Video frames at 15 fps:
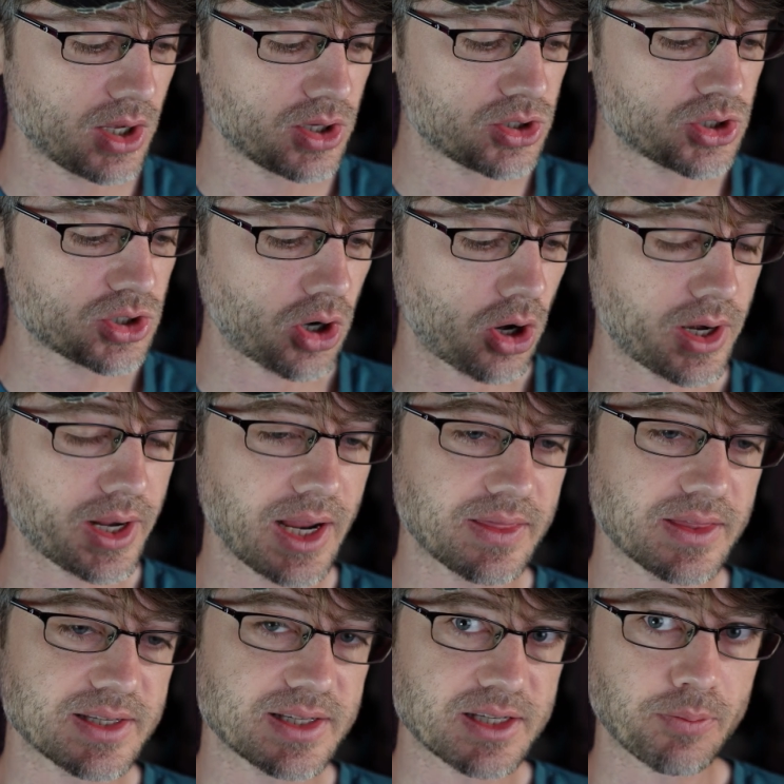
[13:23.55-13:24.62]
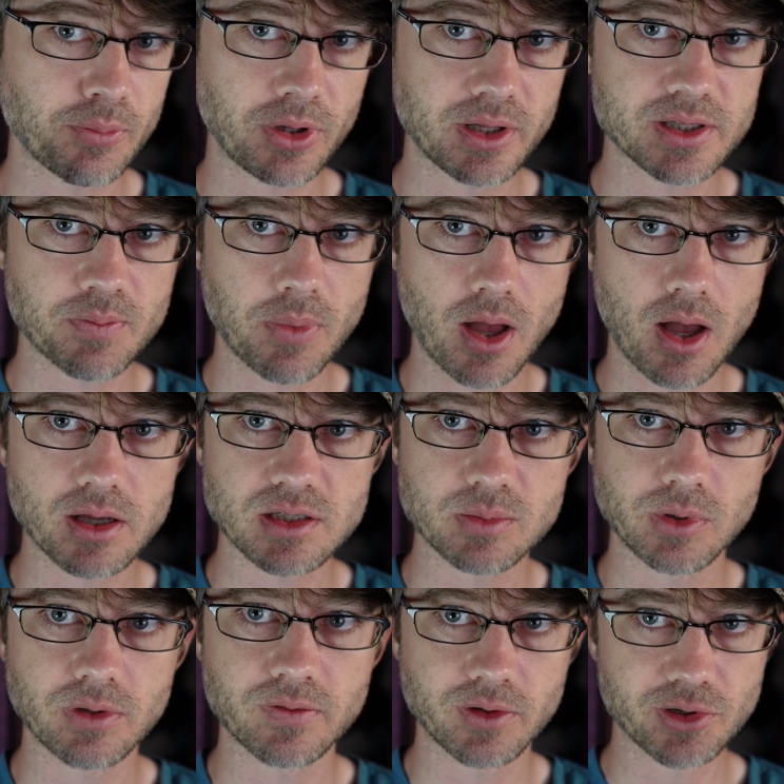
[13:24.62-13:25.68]
starting at the simplest
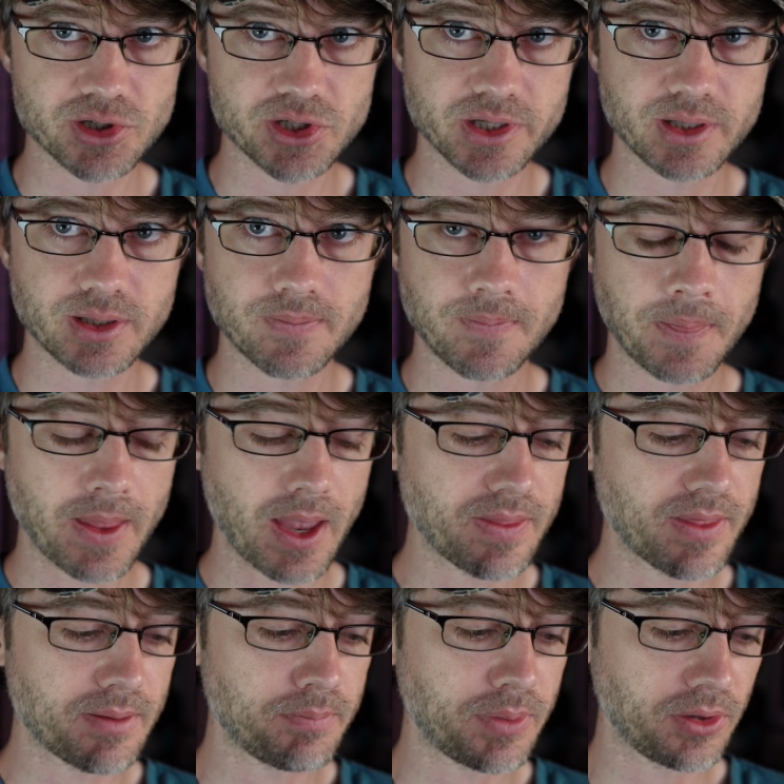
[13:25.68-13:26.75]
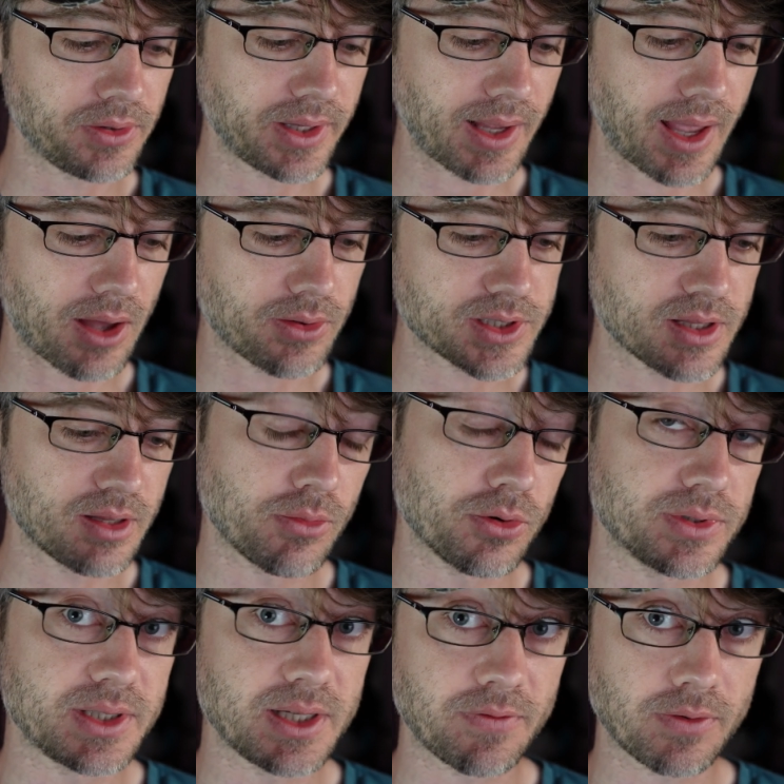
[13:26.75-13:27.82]
possible version and then building out to the
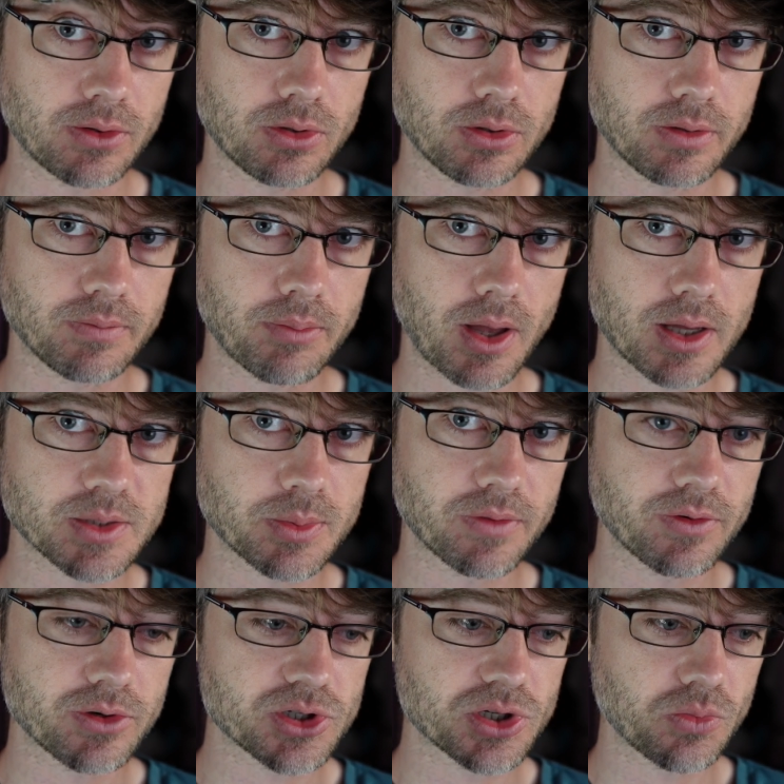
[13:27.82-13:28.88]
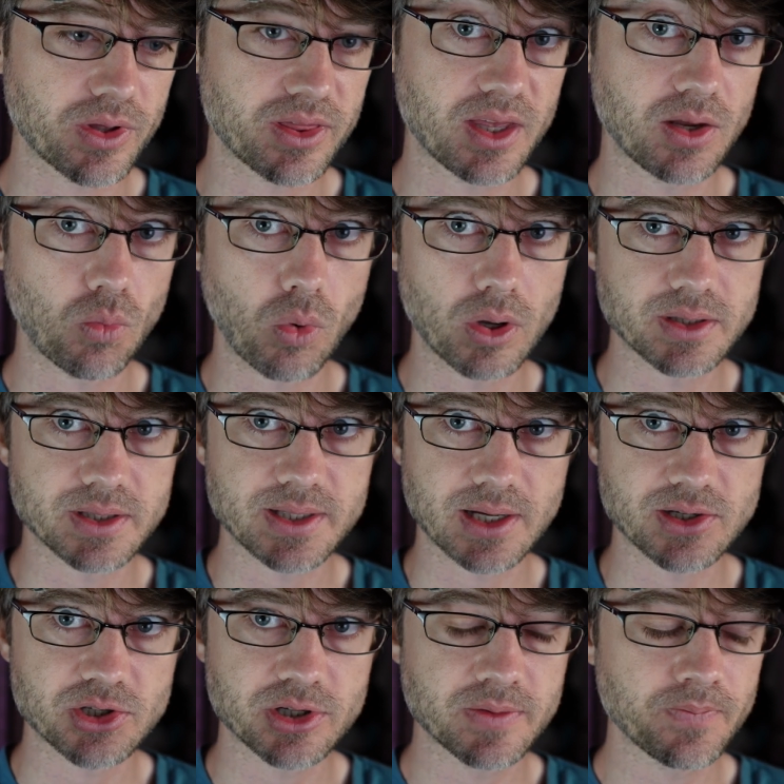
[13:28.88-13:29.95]
most difficult possible version within one
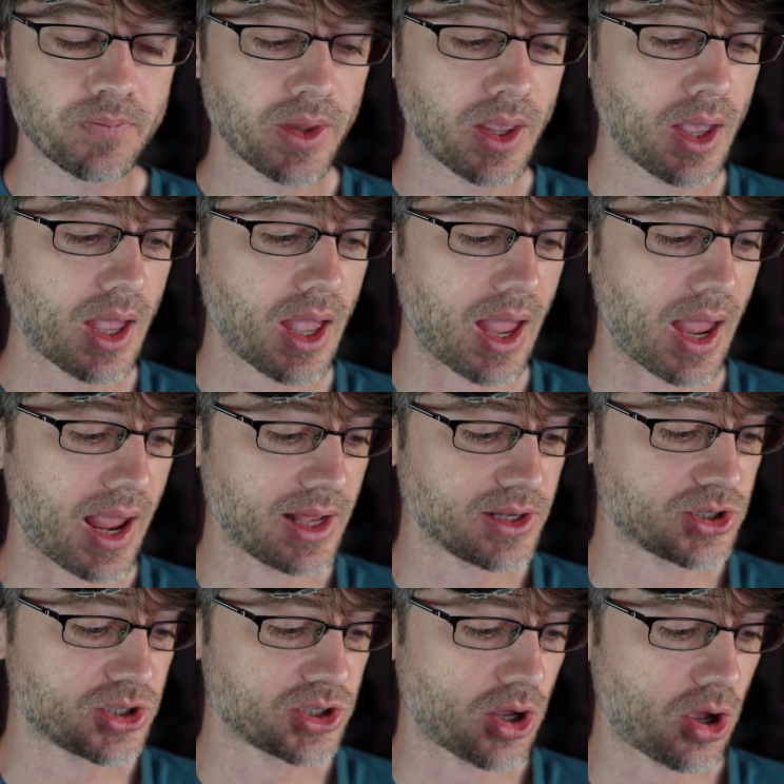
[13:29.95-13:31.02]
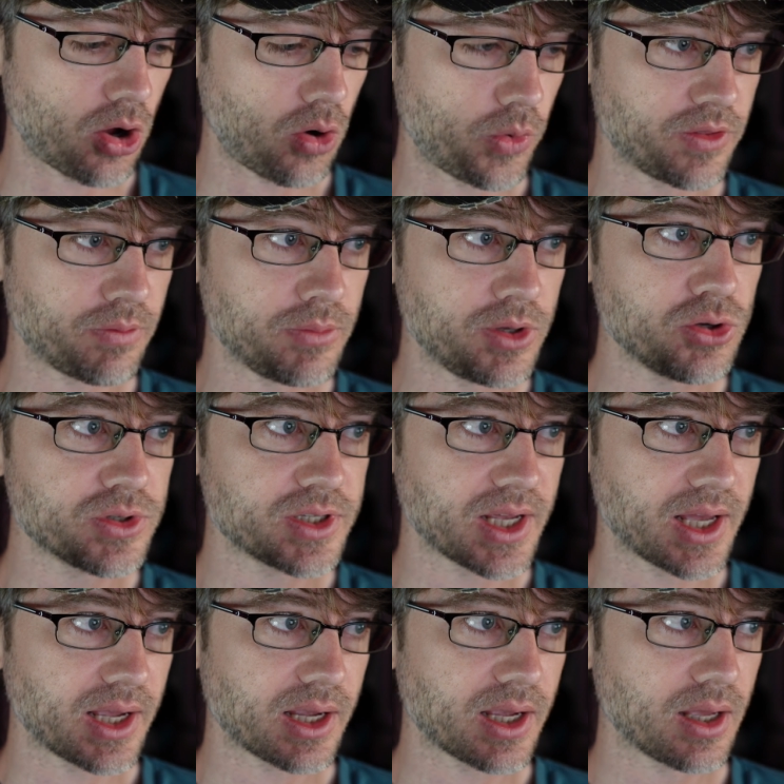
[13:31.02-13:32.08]
session. And so with
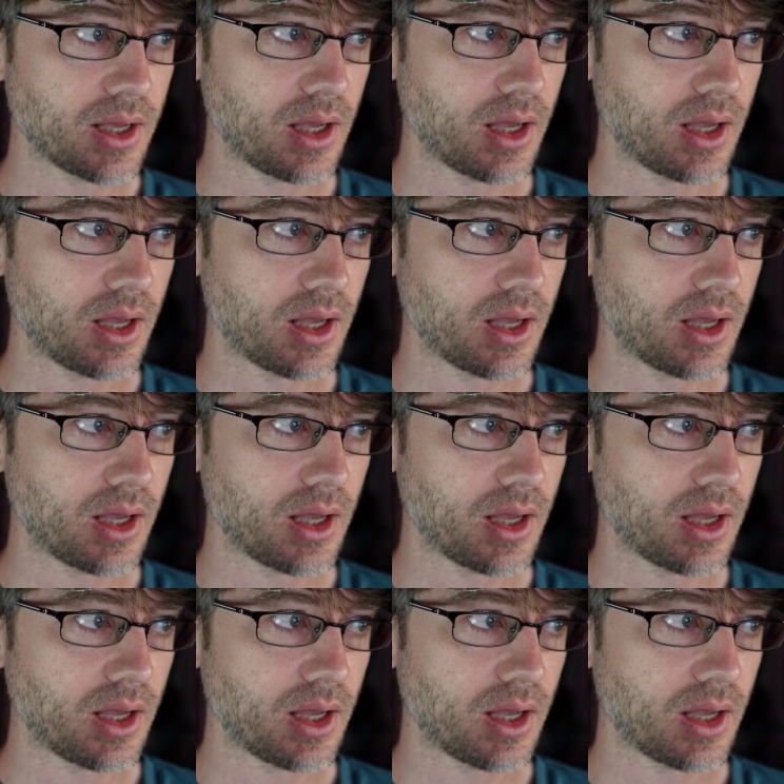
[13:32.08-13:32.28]
music,